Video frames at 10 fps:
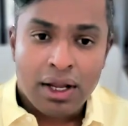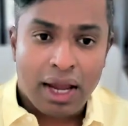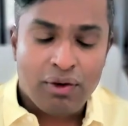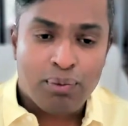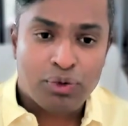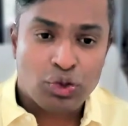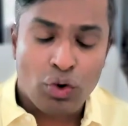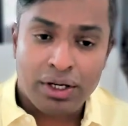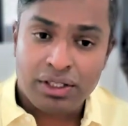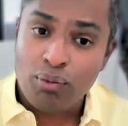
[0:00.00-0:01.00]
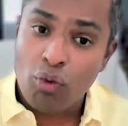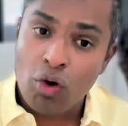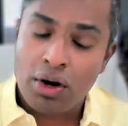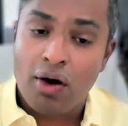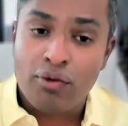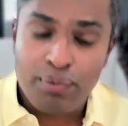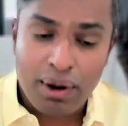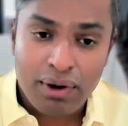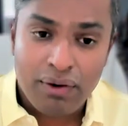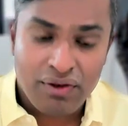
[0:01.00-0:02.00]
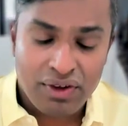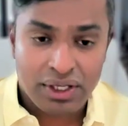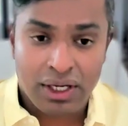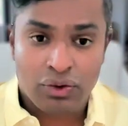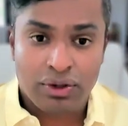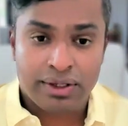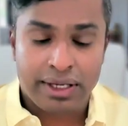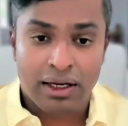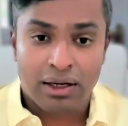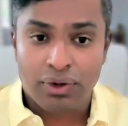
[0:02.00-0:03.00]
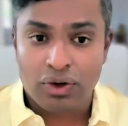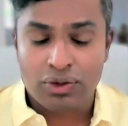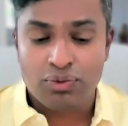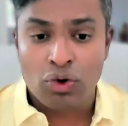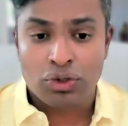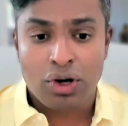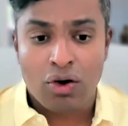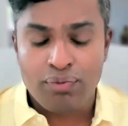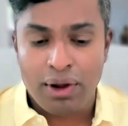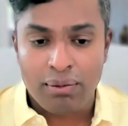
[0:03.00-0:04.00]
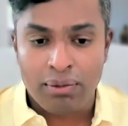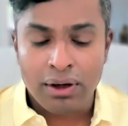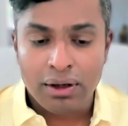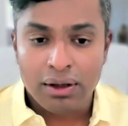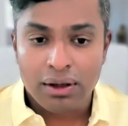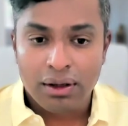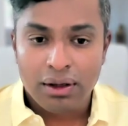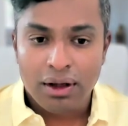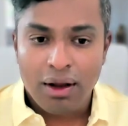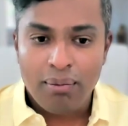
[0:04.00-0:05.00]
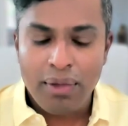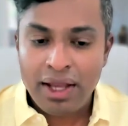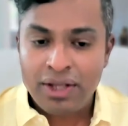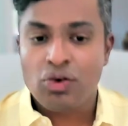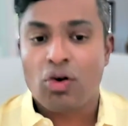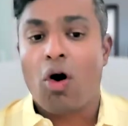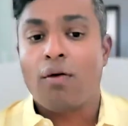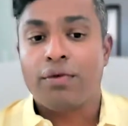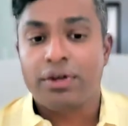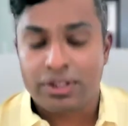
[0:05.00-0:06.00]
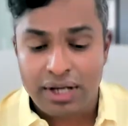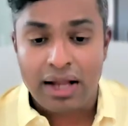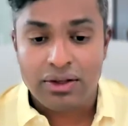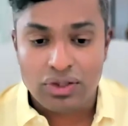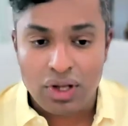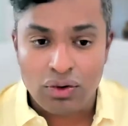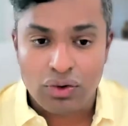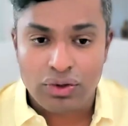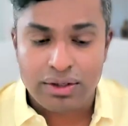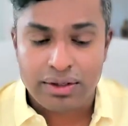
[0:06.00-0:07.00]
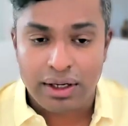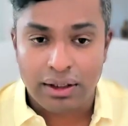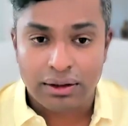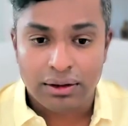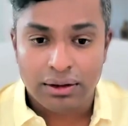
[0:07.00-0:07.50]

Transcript: Can you show it as a more down payment when you say to the seller? Because more down payment makes your offer stands out to the seller.